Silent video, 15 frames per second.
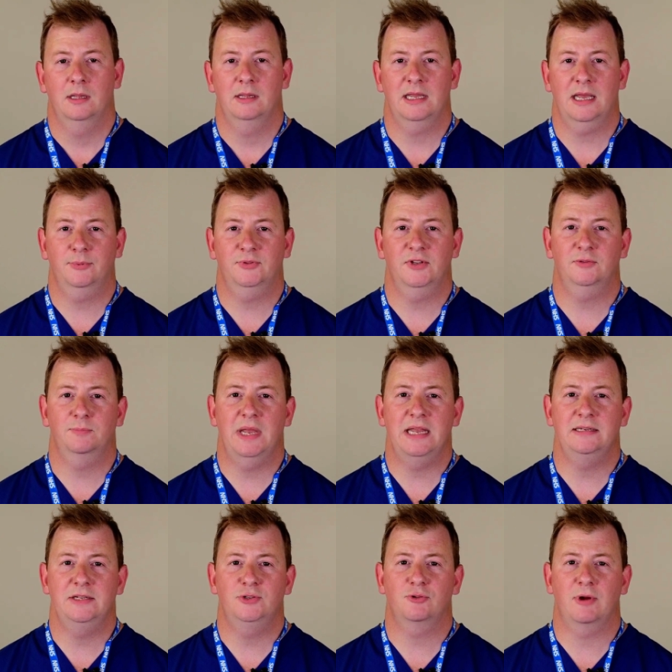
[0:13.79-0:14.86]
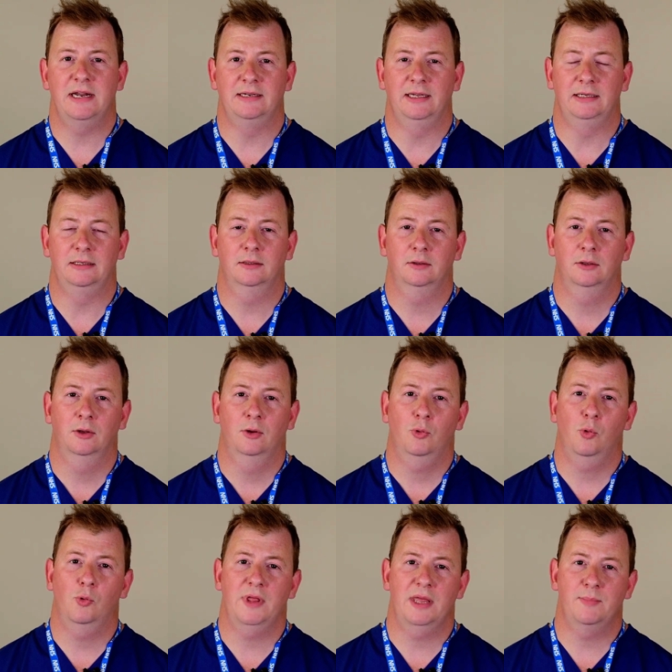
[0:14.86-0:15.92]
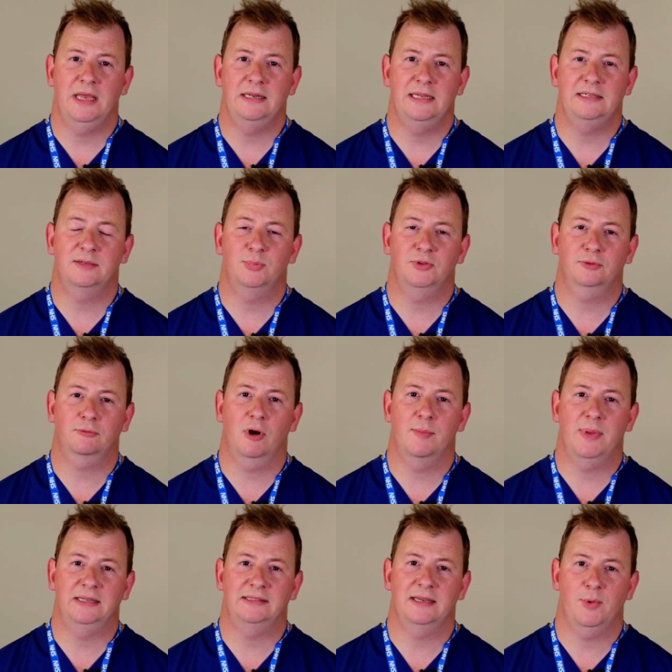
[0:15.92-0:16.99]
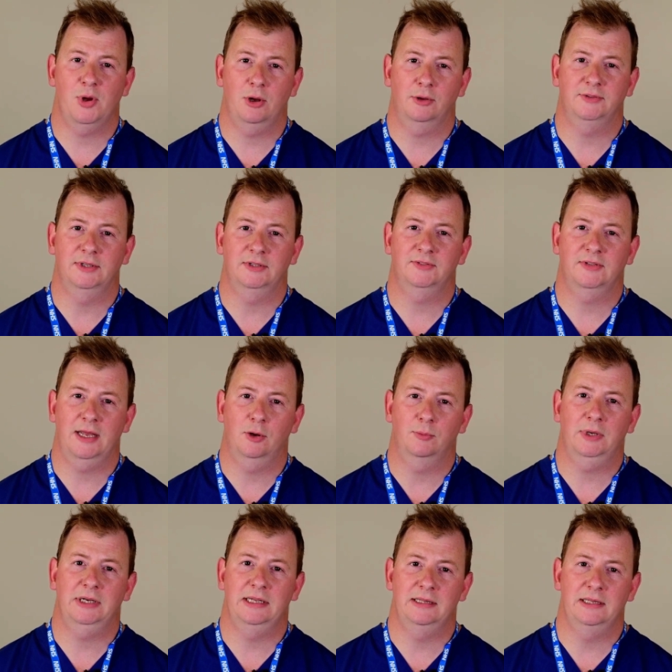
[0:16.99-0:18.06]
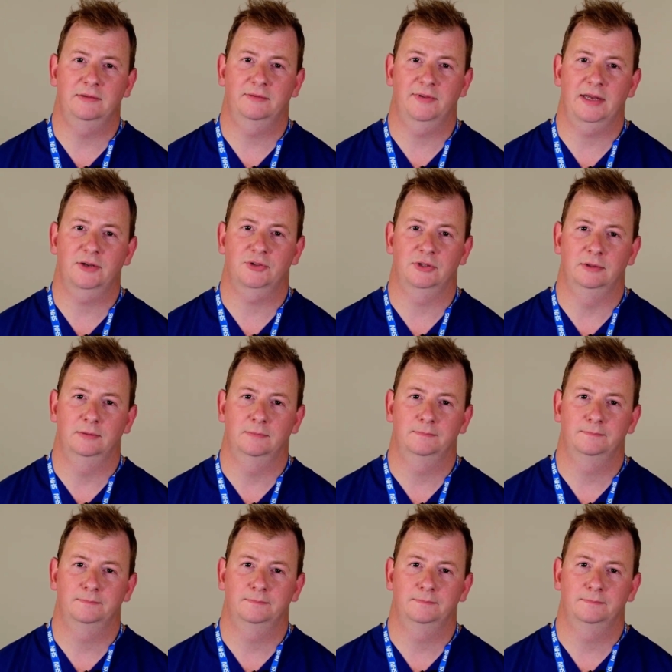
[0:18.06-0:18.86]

The abscess may need draining, or they may need to prescribe antibiotics to help clear the infection.